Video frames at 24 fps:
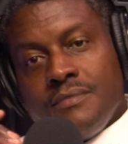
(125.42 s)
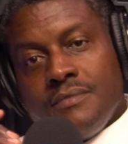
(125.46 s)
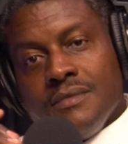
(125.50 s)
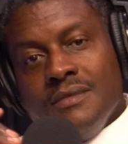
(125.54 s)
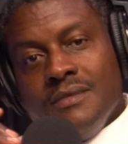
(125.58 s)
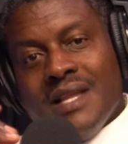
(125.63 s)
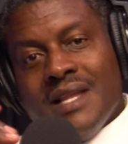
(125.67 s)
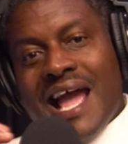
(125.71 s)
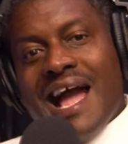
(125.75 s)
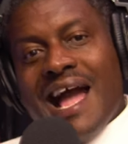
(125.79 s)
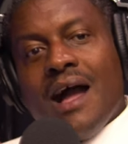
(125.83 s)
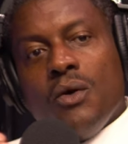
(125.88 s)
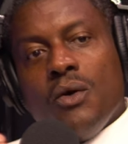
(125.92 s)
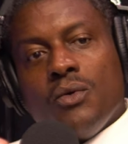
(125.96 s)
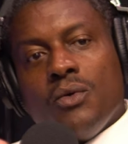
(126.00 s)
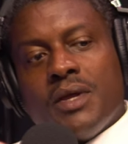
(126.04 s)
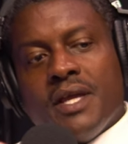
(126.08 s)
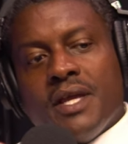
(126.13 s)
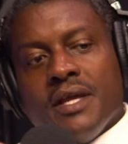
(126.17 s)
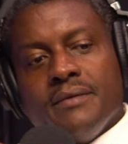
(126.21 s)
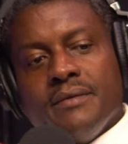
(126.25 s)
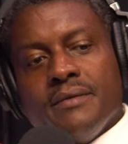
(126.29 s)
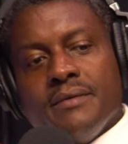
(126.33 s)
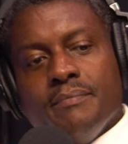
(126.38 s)
now
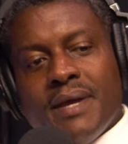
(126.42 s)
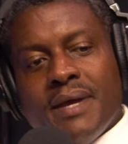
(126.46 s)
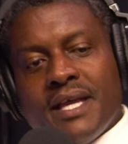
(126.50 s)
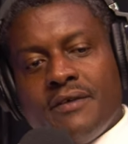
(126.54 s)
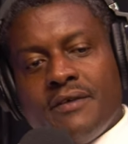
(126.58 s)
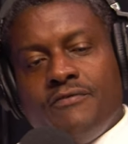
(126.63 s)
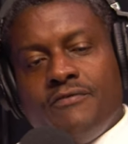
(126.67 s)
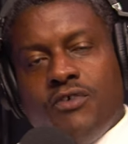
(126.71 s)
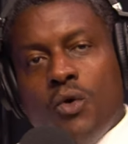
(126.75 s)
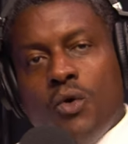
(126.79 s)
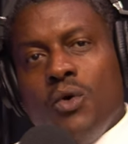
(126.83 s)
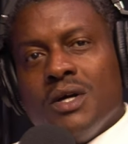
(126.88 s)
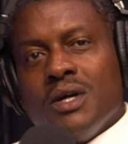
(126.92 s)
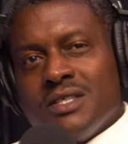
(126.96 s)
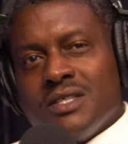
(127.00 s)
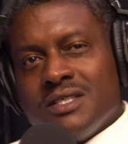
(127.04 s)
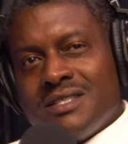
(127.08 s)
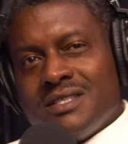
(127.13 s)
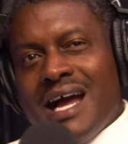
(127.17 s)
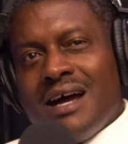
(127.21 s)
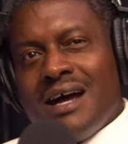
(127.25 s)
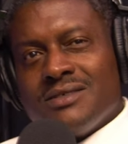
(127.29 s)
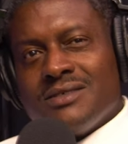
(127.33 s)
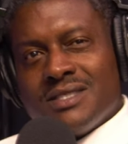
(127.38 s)
can make
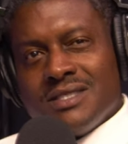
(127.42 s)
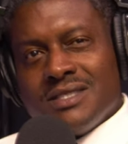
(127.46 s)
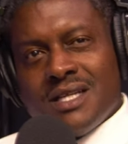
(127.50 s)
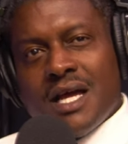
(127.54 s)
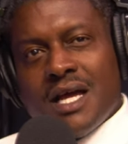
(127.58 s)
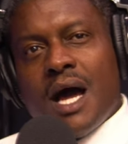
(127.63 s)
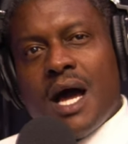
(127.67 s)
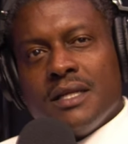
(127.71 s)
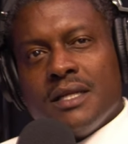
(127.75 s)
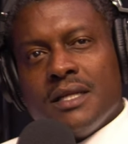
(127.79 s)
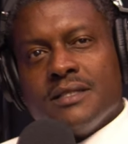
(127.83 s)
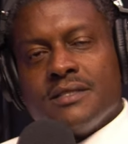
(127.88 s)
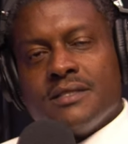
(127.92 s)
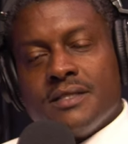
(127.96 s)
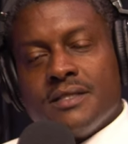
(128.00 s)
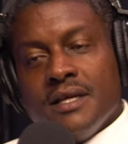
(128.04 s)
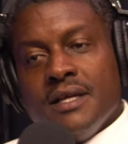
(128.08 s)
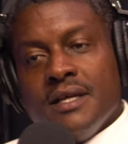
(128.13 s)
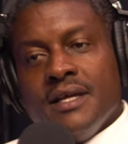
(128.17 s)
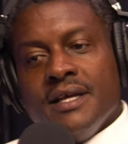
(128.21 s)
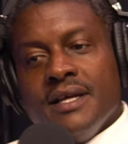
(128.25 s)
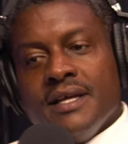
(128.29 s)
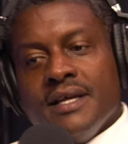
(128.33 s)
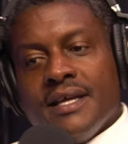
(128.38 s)
$400,000
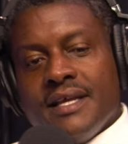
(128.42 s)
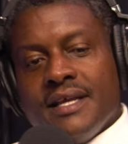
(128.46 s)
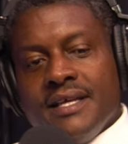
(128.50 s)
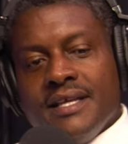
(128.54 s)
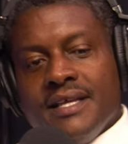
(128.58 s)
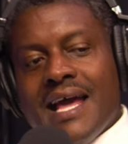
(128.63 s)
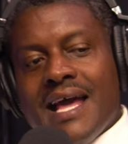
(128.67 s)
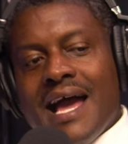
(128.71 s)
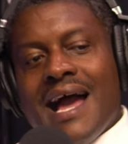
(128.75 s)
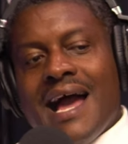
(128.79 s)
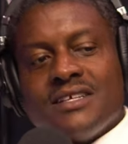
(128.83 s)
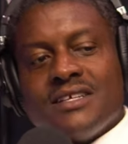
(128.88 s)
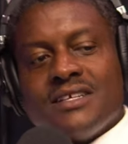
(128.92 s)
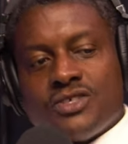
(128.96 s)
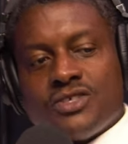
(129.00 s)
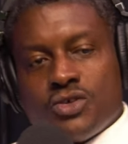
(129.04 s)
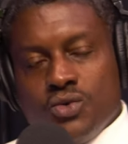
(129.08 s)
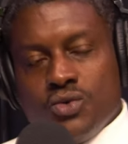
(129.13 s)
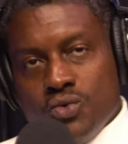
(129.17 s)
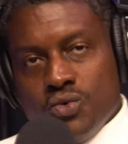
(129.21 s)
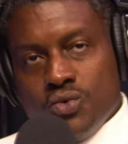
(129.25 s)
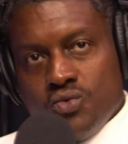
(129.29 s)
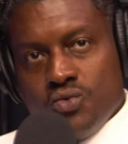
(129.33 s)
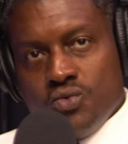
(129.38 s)
in high
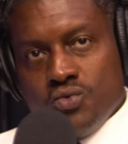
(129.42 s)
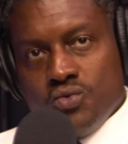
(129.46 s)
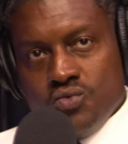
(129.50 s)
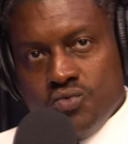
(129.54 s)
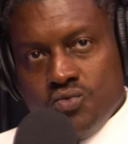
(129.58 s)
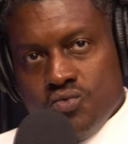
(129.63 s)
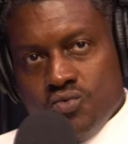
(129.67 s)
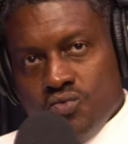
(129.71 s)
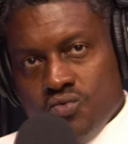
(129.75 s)
school